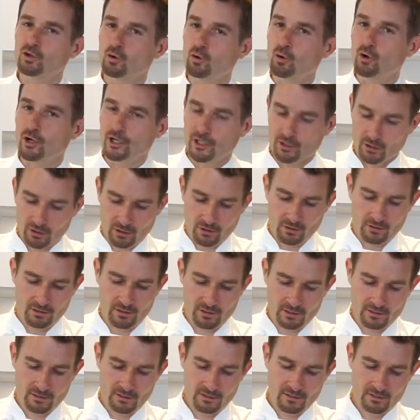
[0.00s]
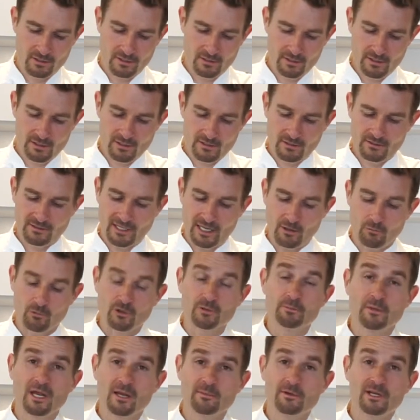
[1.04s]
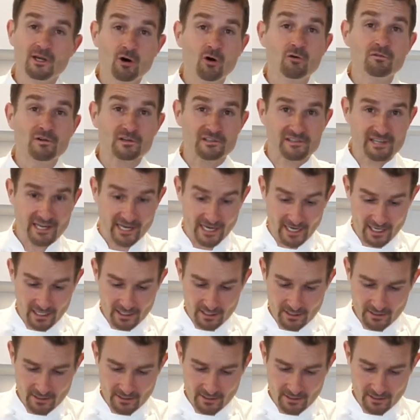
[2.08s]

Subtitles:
oil that would maybe overtake